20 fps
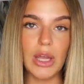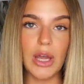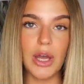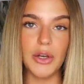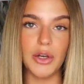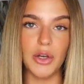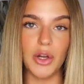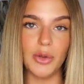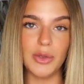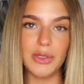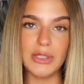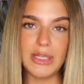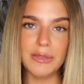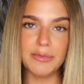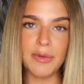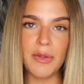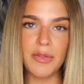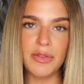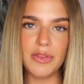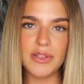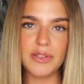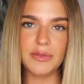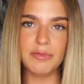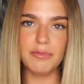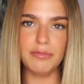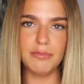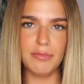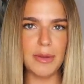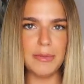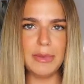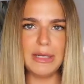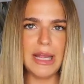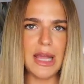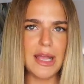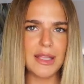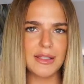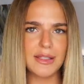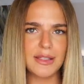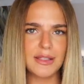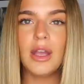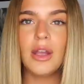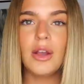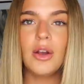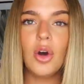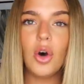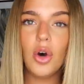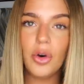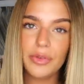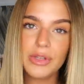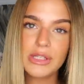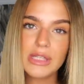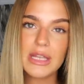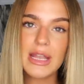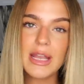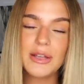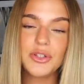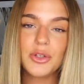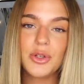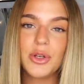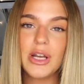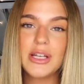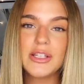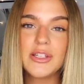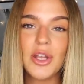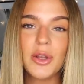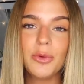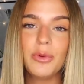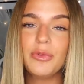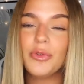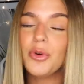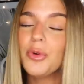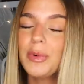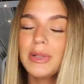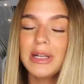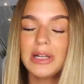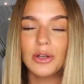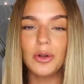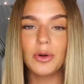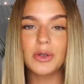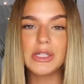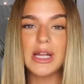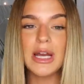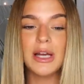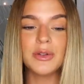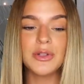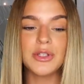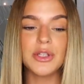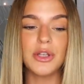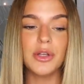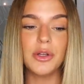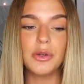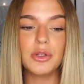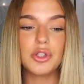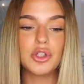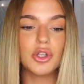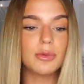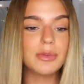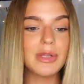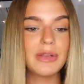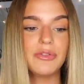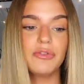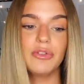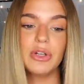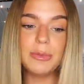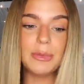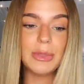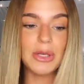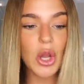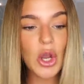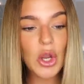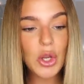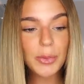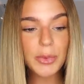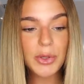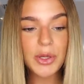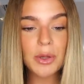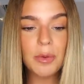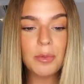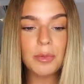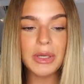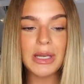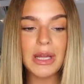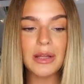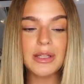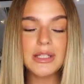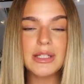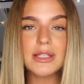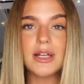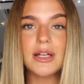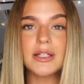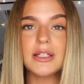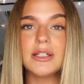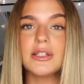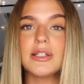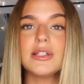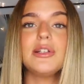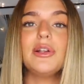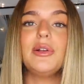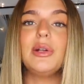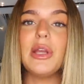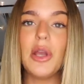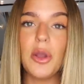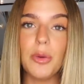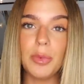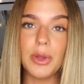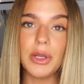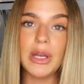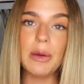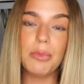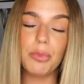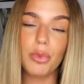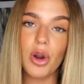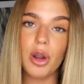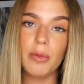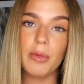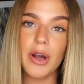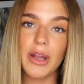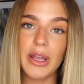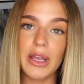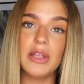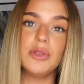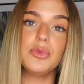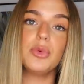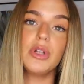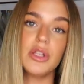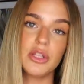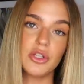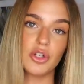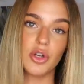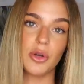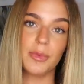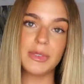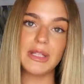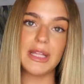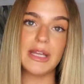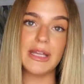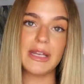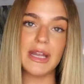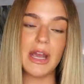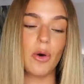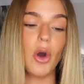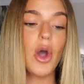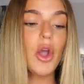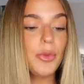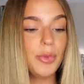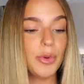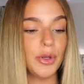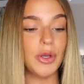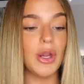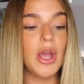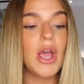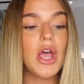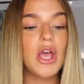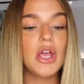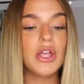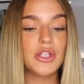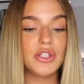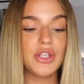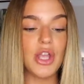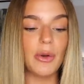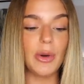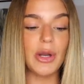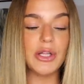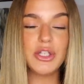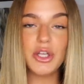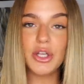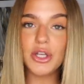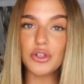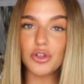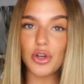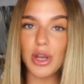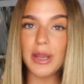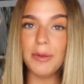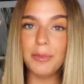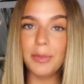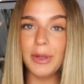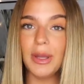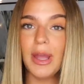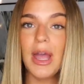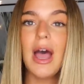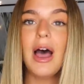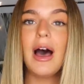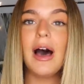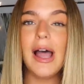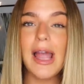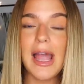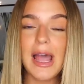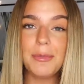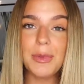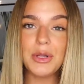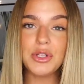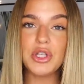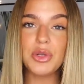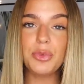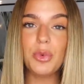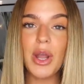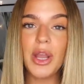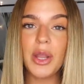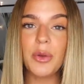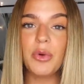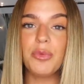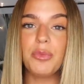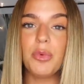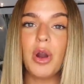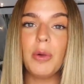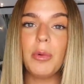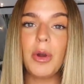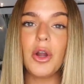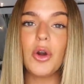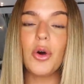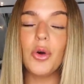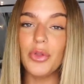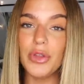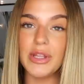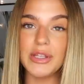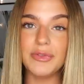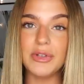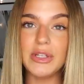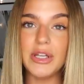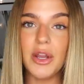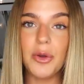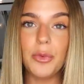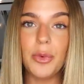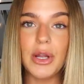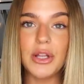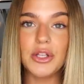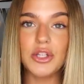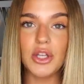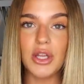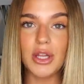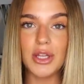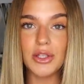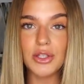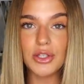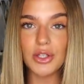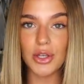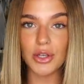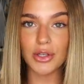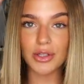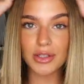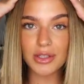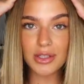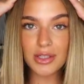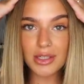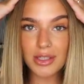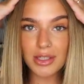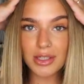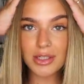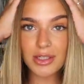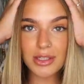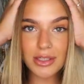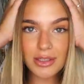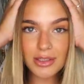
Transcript: I don't know, 6 months, maybe less. Obviously, as you guys know, we've all been in lockdown, so shops haven't really been open, but now they're starting to slowly open, and Primark is one of the shops that are now open. So, I took a trip. I am actually working with Primark on this video, which is just